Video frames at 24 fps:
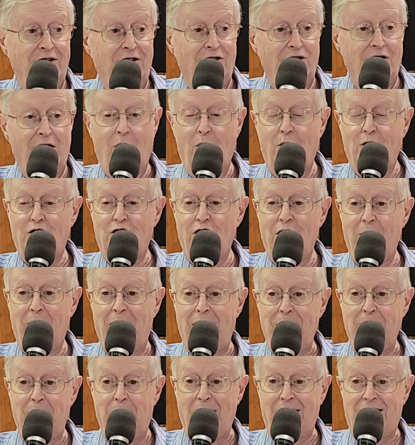Not what's on
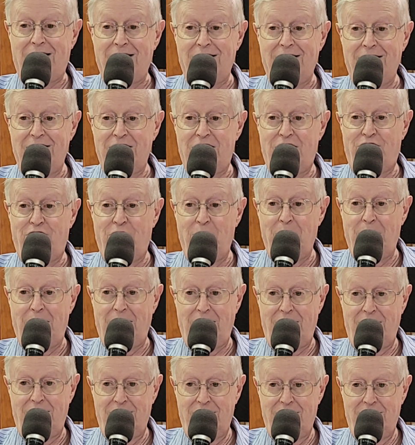my bucket list for
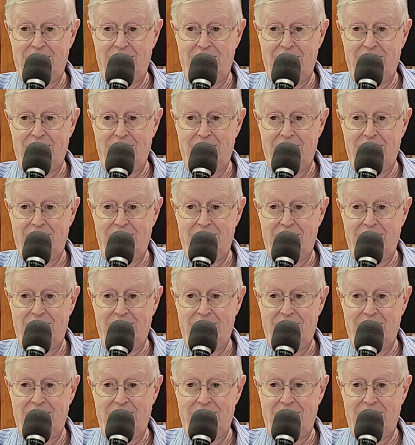me.